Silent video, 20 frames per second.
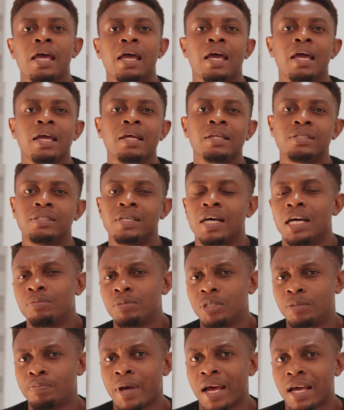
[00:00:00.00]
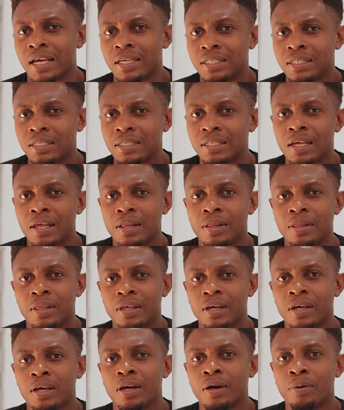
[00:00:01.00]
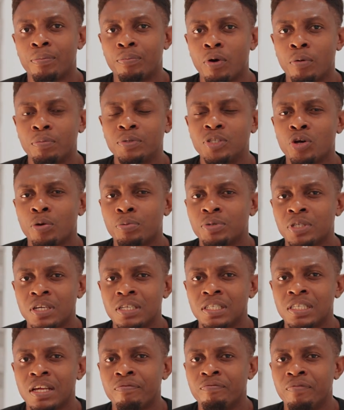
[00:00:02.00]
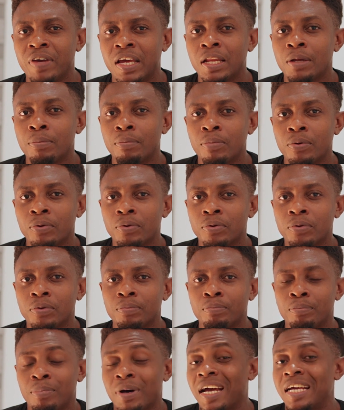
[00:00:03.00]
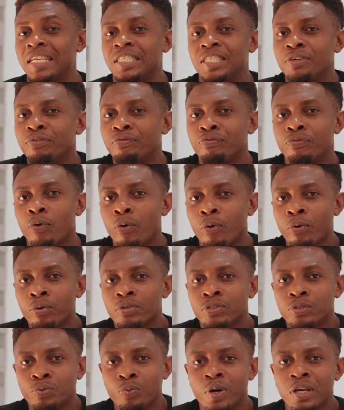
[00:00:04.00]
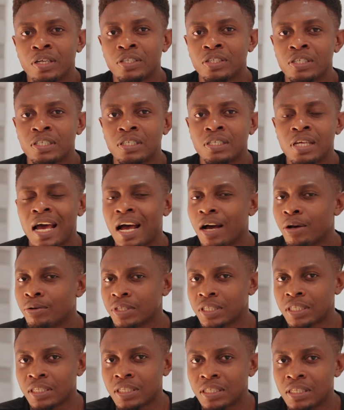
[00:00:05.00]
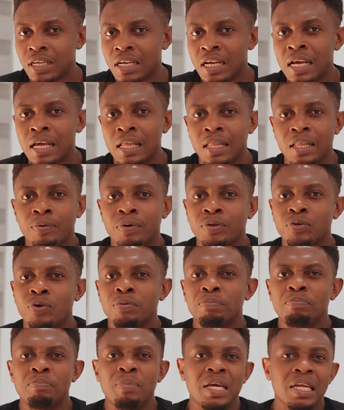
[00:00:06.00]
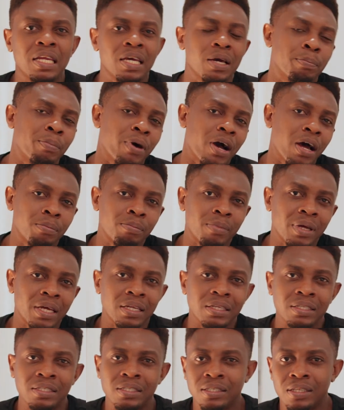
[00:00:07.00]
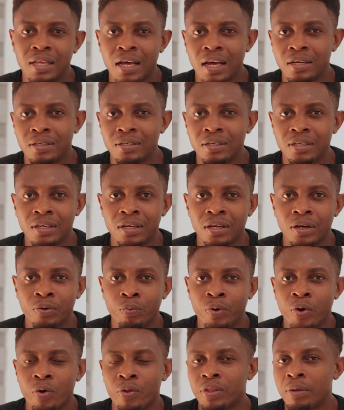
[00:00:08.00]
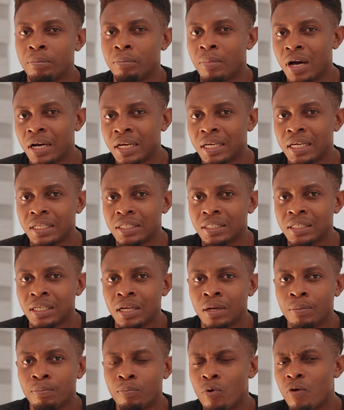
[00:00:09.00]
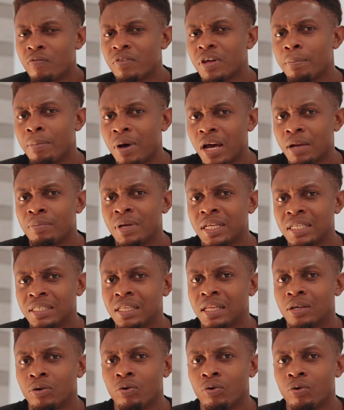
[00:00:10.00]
In times past, the property options available by default were just houses. There were not many apartments that were on the market. More of the apartments,